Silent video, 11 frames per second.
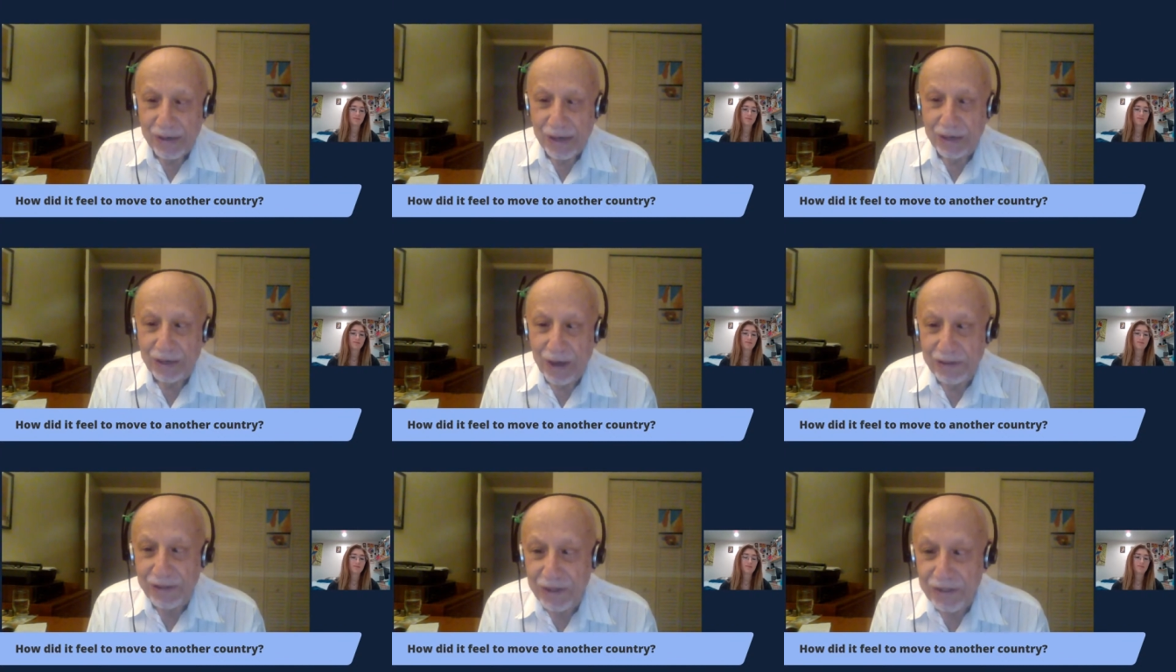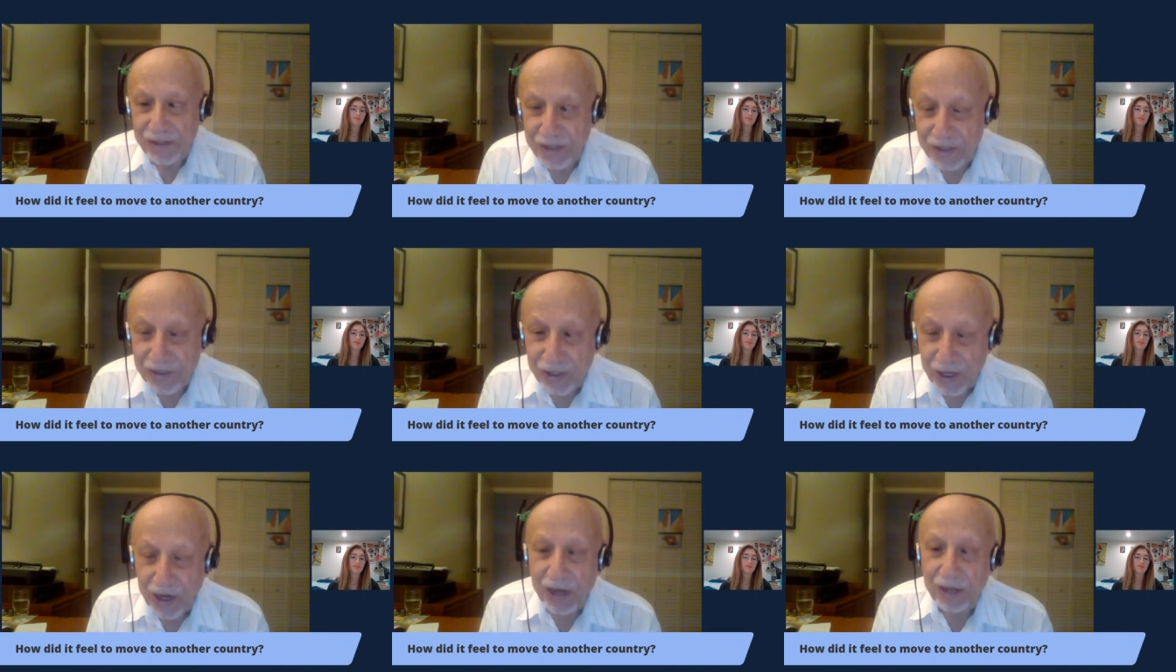in
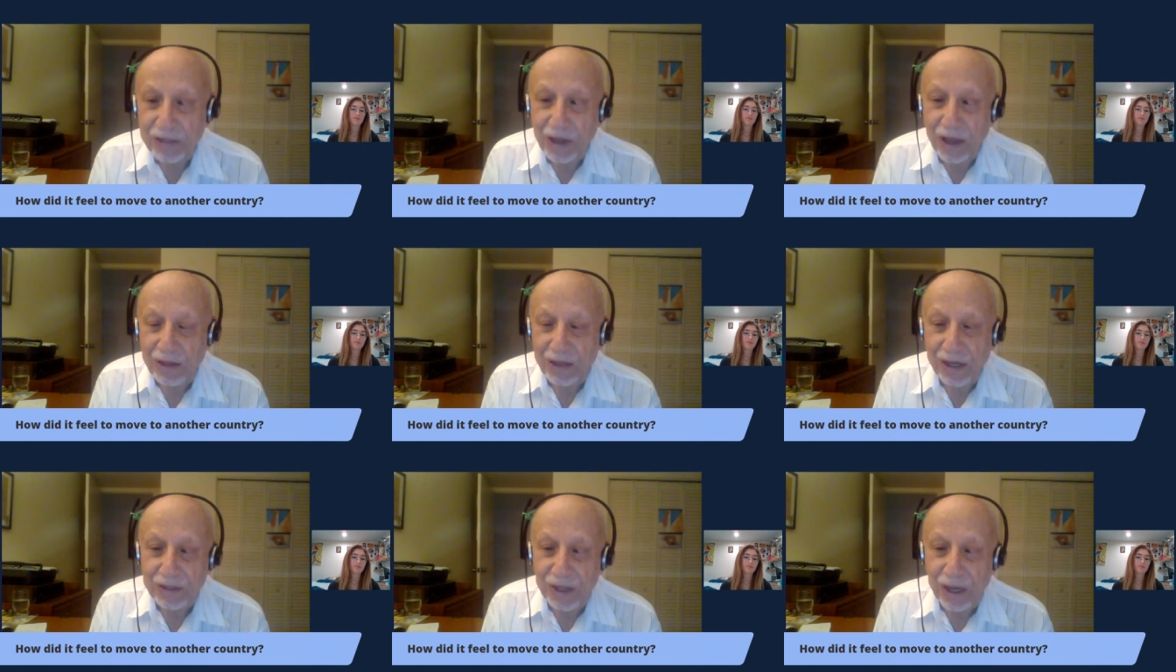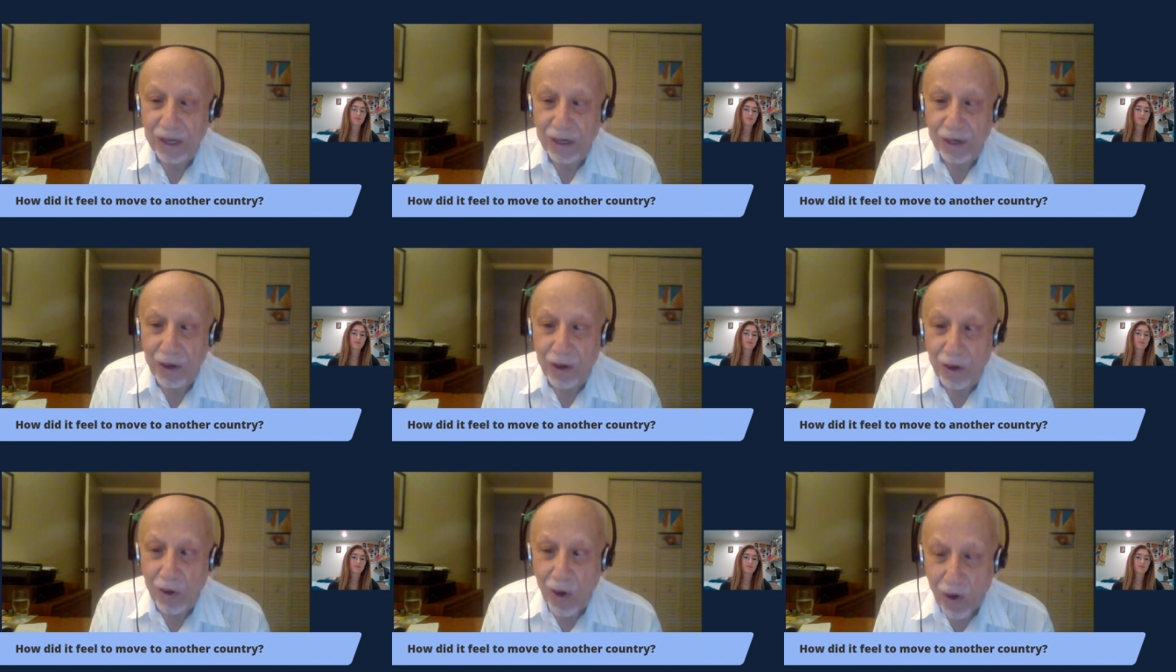1968, I get an
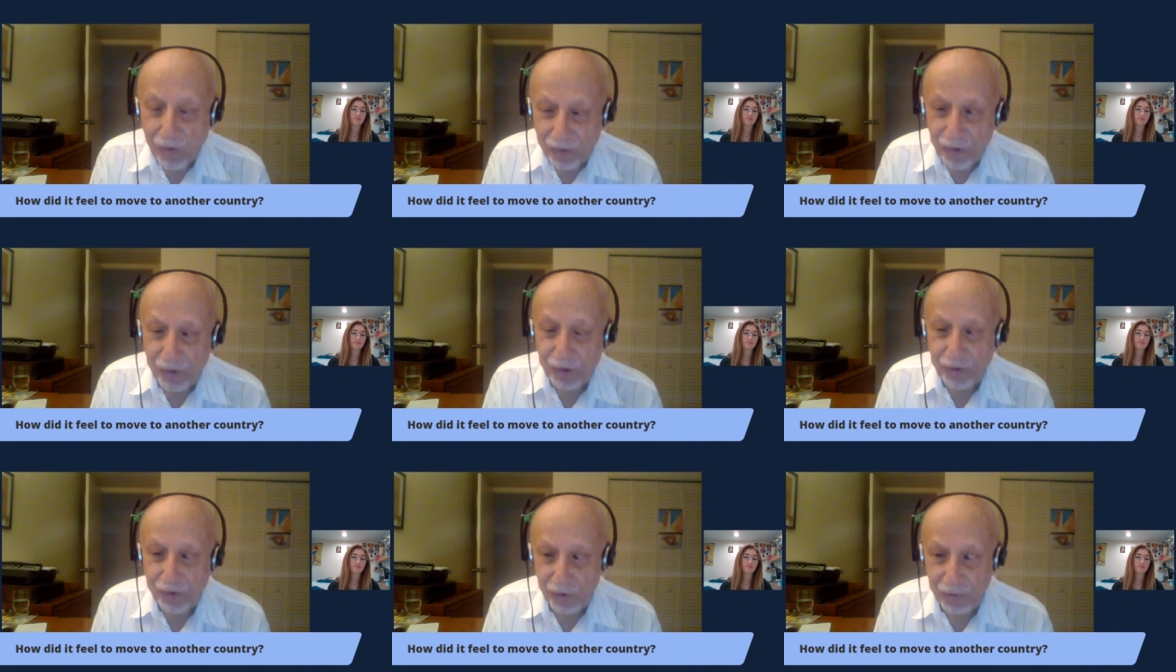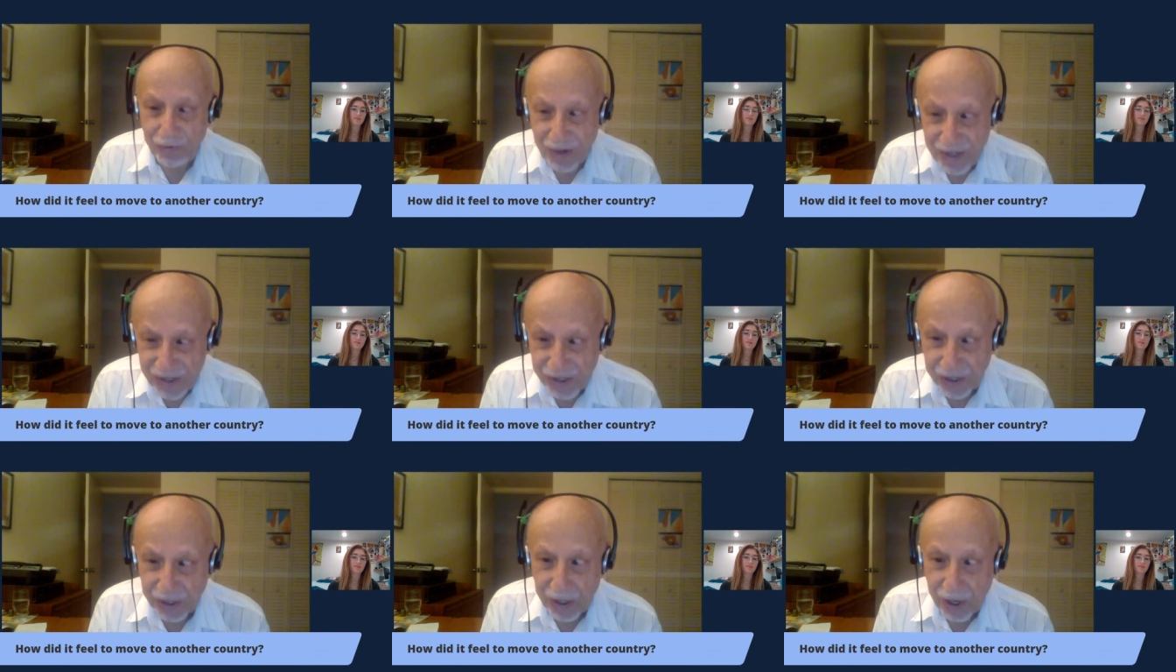offer from
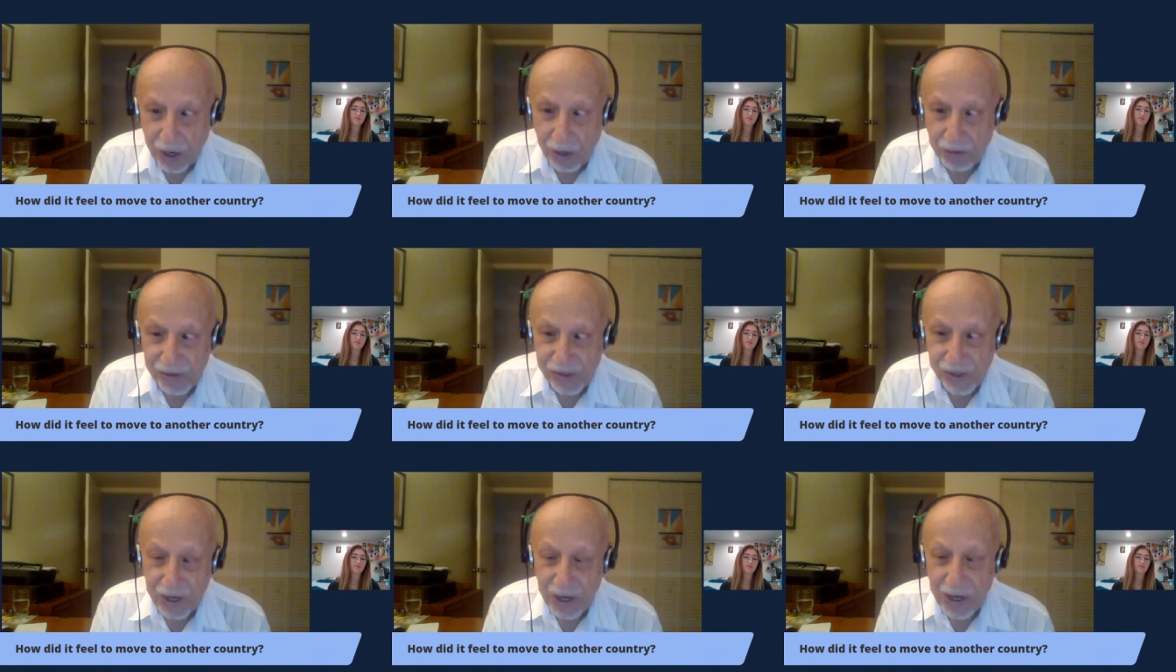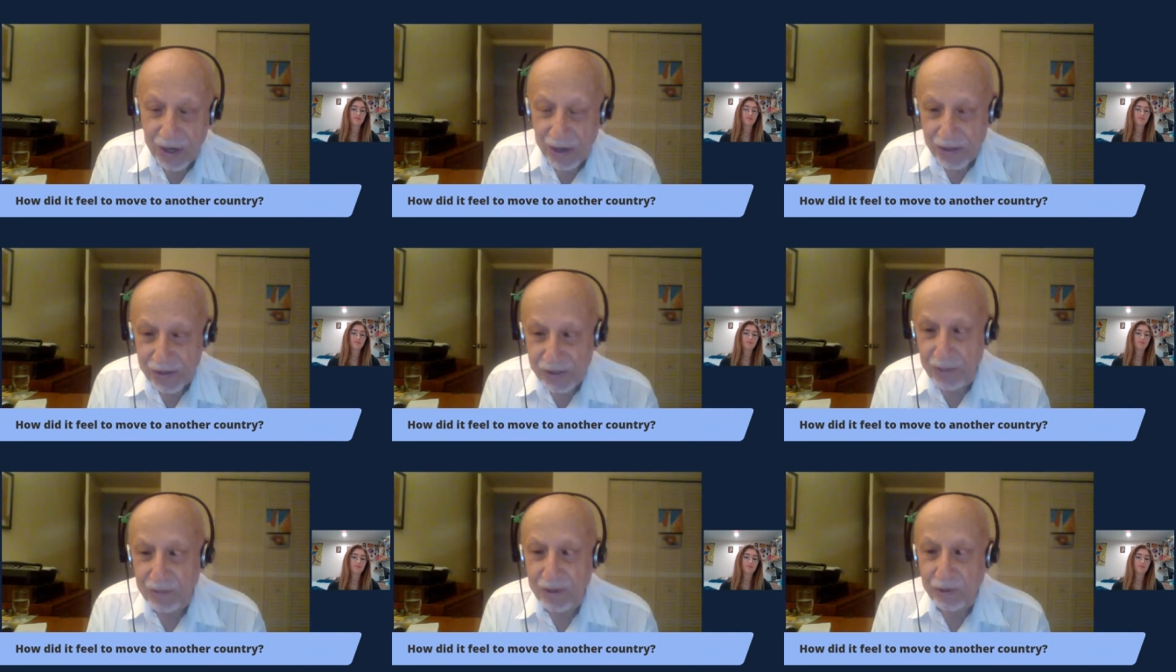Westinghouse
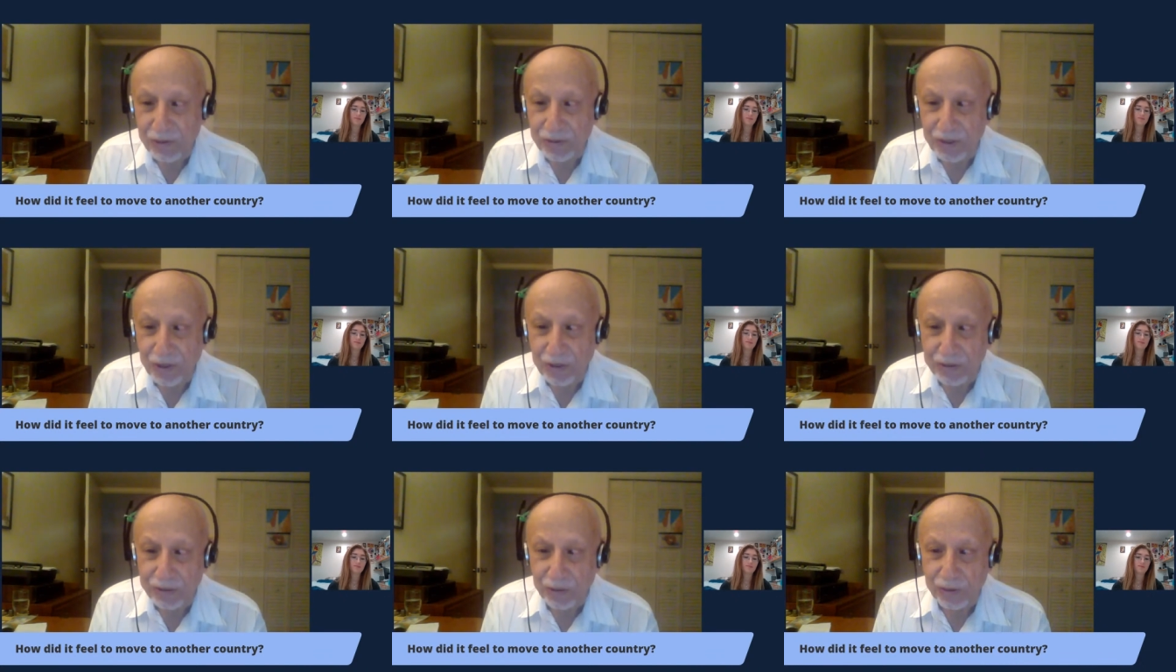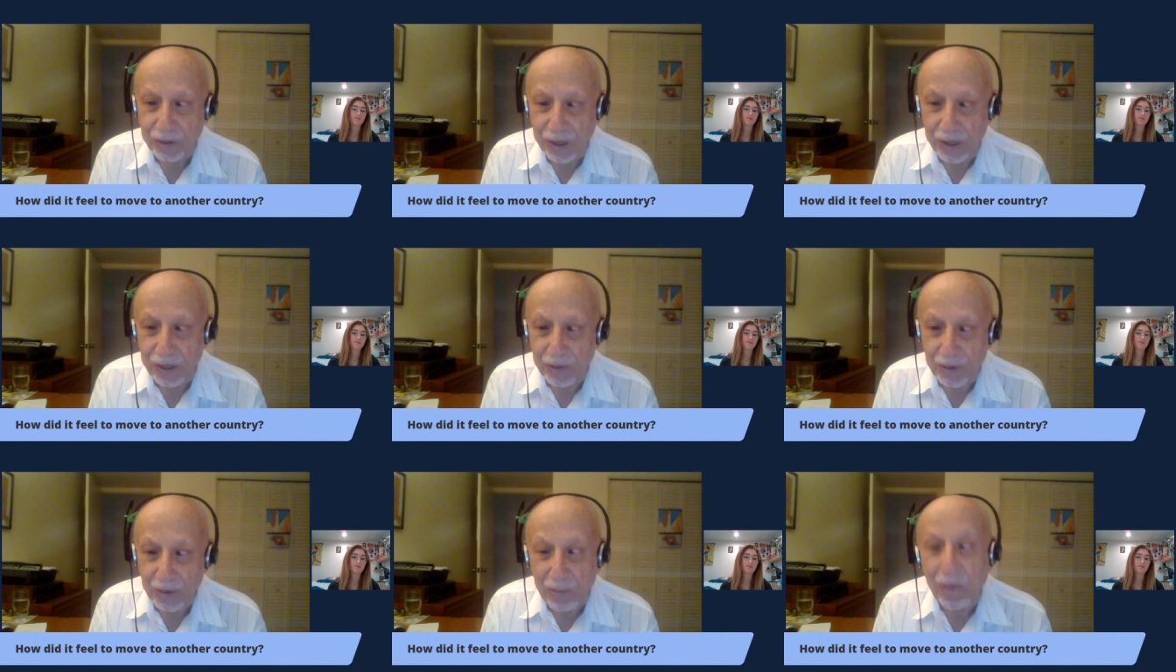Semiconductor in
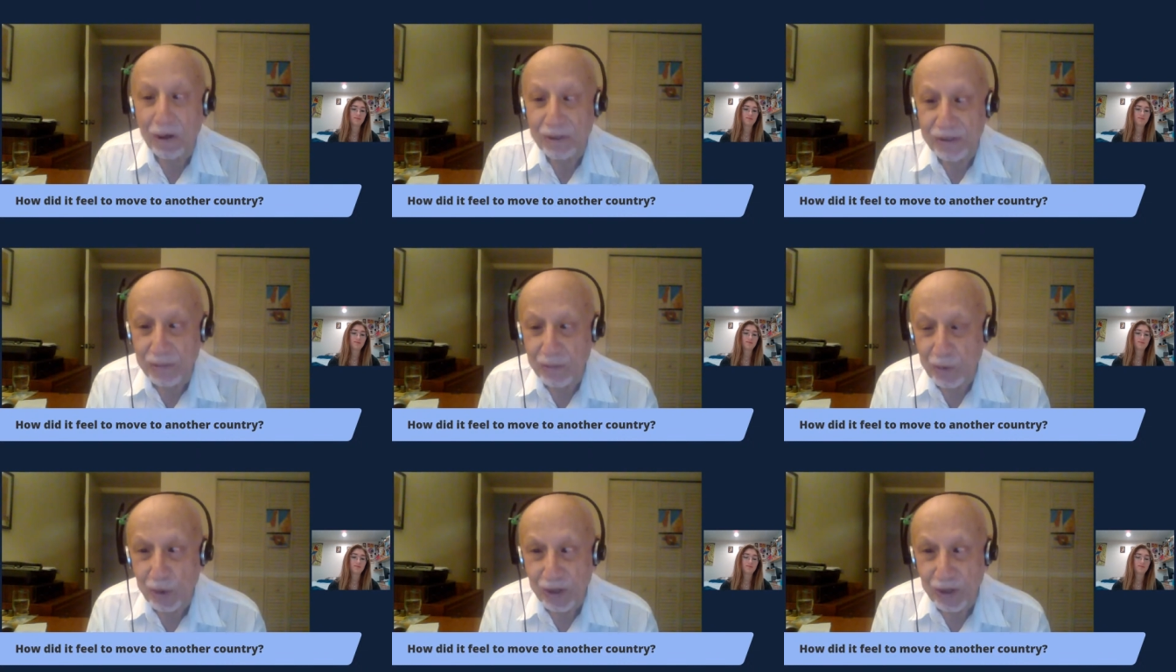Baltimore,